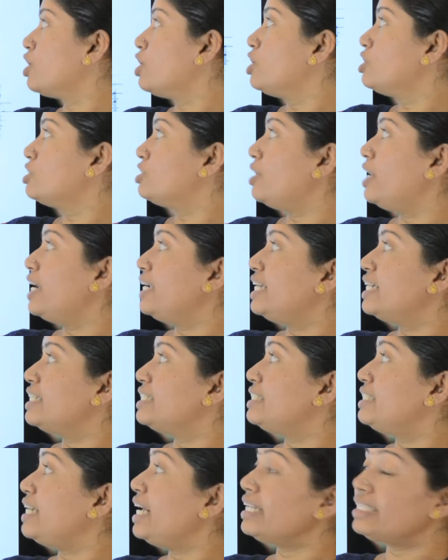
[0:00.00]
So let us
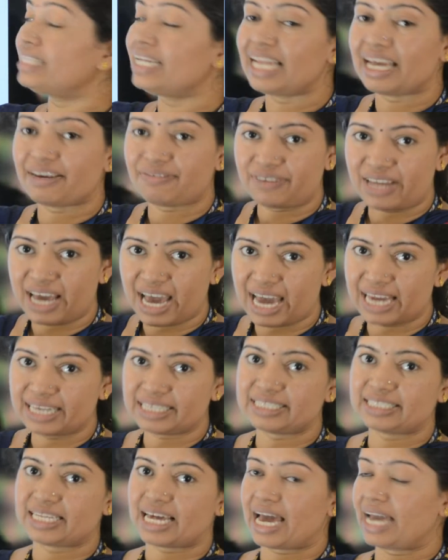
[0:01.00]
take the left hand
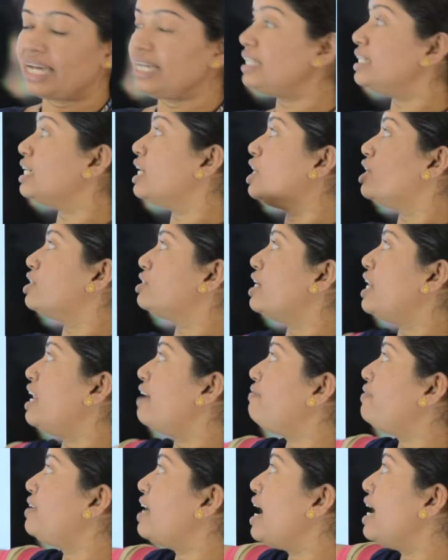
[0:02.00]
side. So
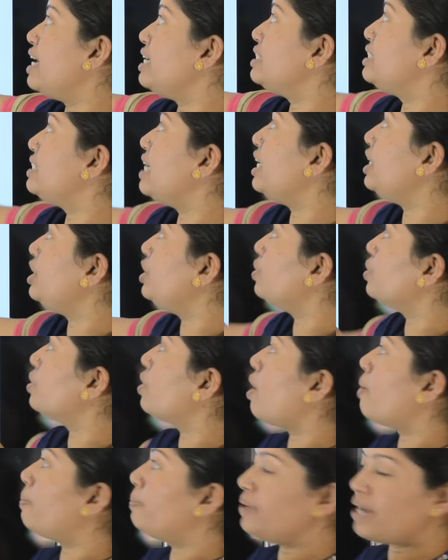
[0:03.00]
left hand side you
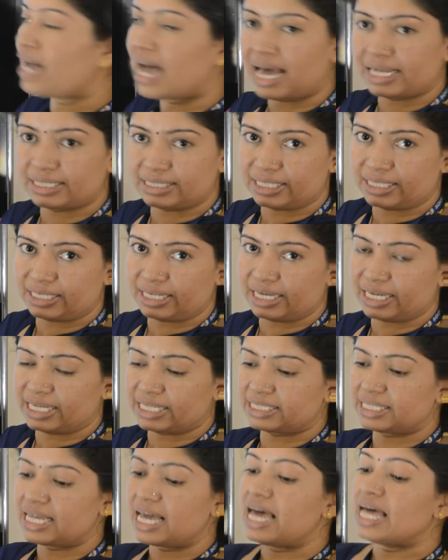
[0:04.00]
copy as it is,
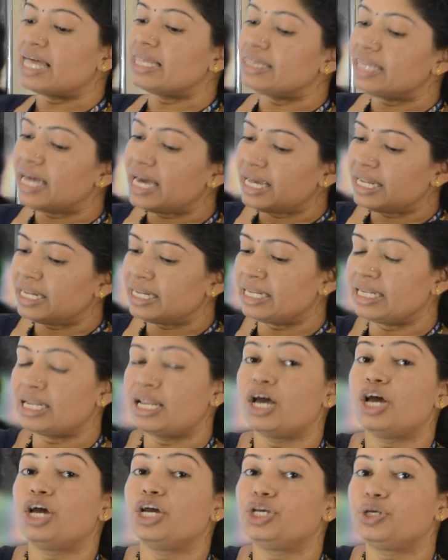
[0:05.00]
then
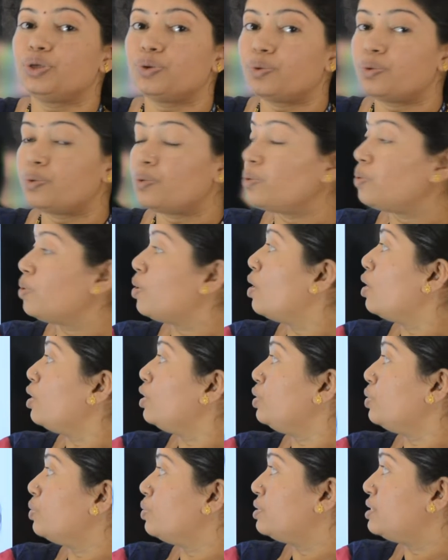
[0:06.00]
you
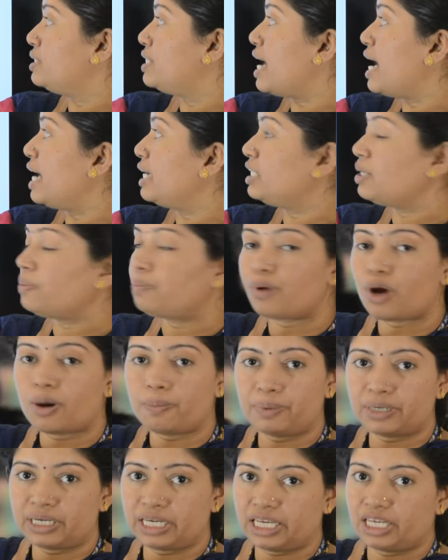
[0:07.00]
use that
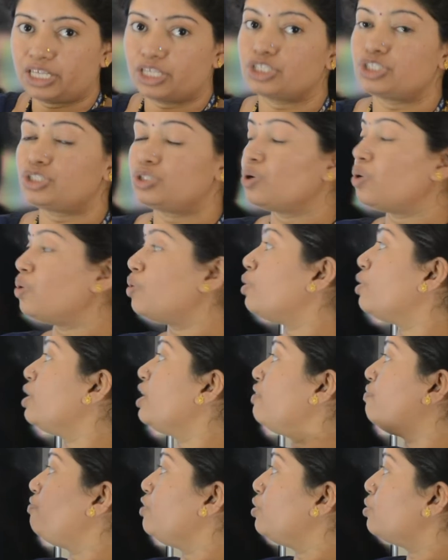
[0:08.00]
property. So
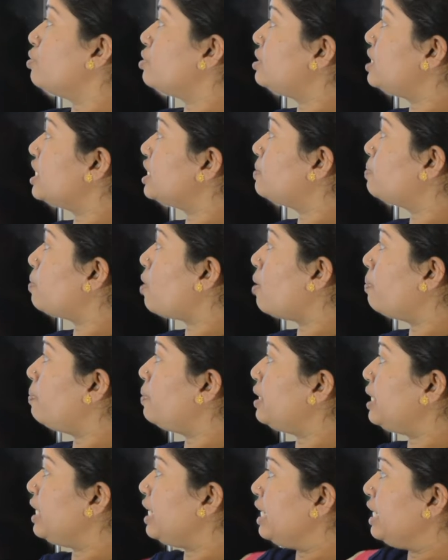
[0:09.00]
if you use this
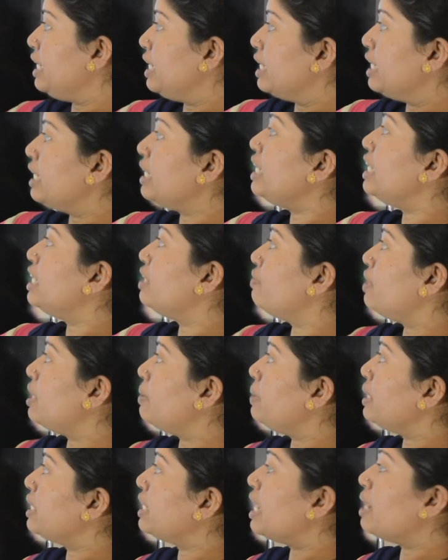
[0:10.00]
property here, it will
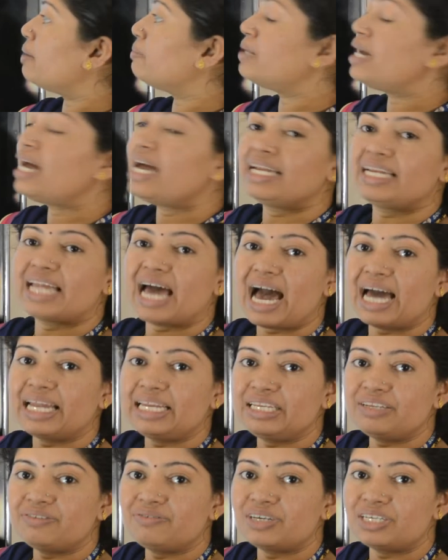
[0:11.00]
become tan
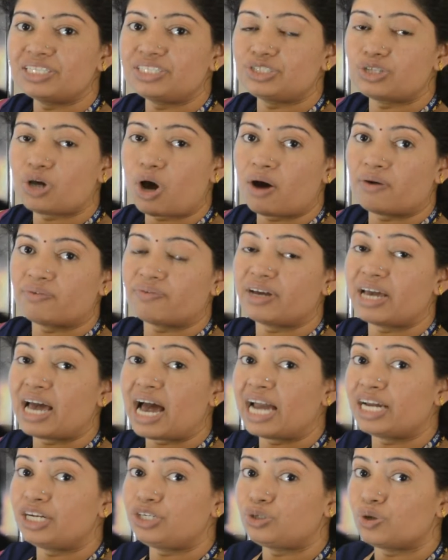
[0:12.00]
inverse of,
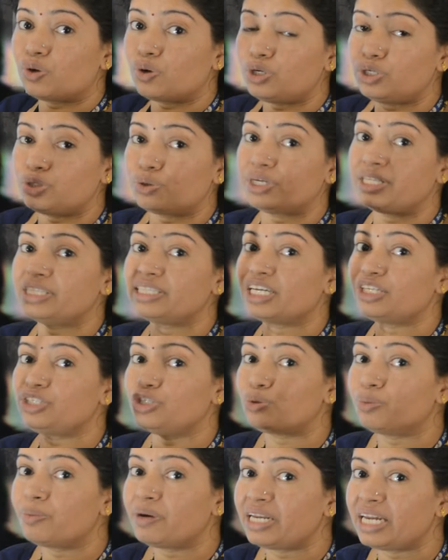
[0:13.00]
I told you in the
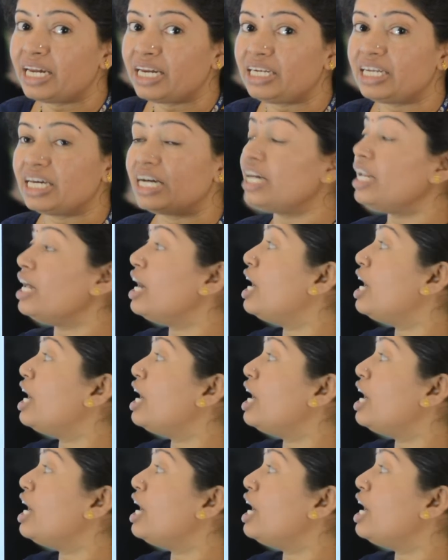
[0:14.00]
numerator